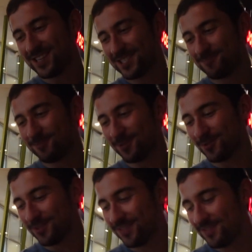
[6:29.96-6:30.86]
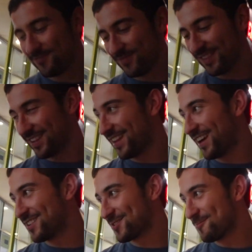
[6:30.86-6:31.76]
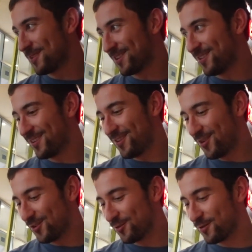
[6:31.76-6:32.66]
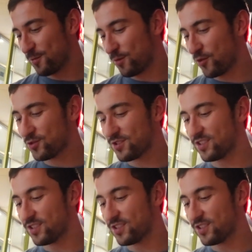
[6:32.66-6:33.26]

I spilled like the ice cream like all, all over your person.